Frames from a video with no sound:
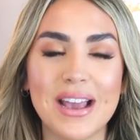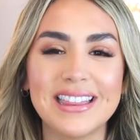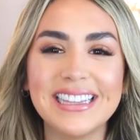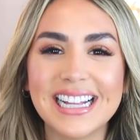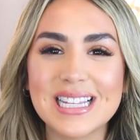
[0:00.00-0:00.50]
I
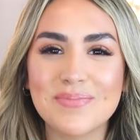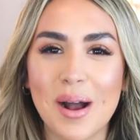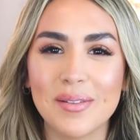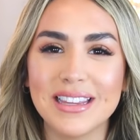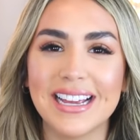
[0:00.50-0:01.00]
think that's
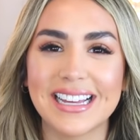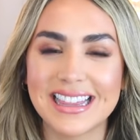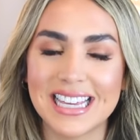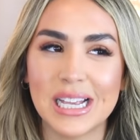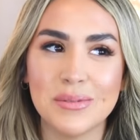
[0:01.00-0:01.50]
probably like a
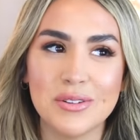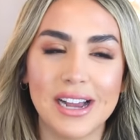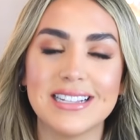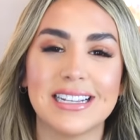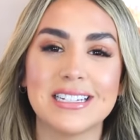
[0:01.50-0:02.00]
theme you
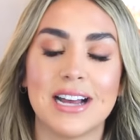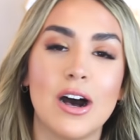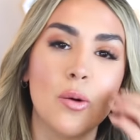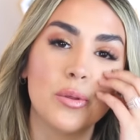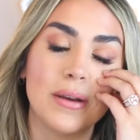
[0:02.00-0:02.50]
guys can
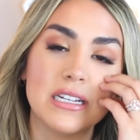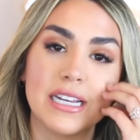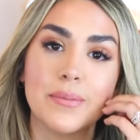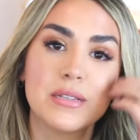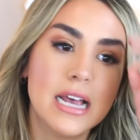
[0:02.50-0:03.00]
tell with my
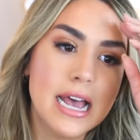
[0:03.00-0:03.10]
tips,